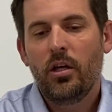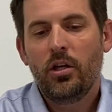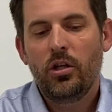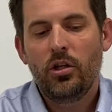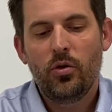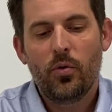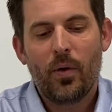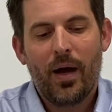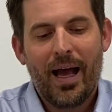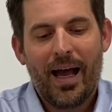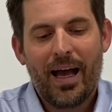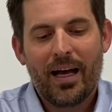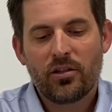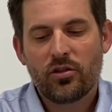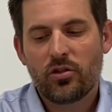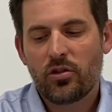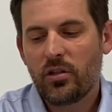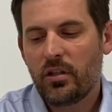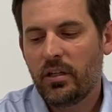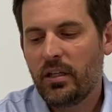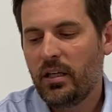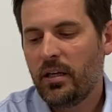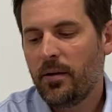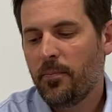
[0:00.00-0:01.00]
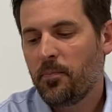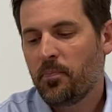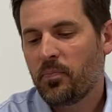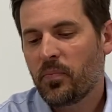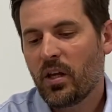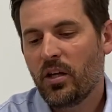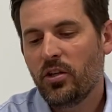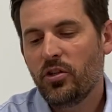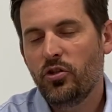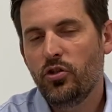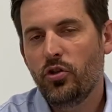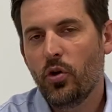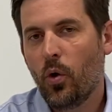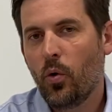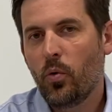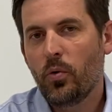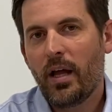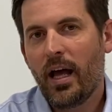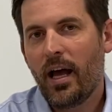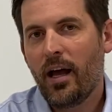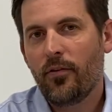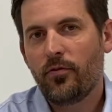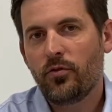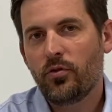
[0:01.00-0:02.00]
you actually don't
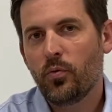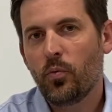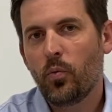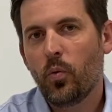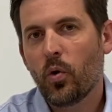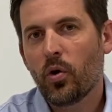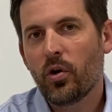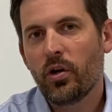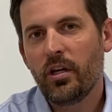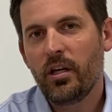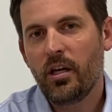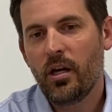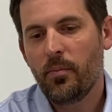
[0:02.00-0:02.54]
have to worry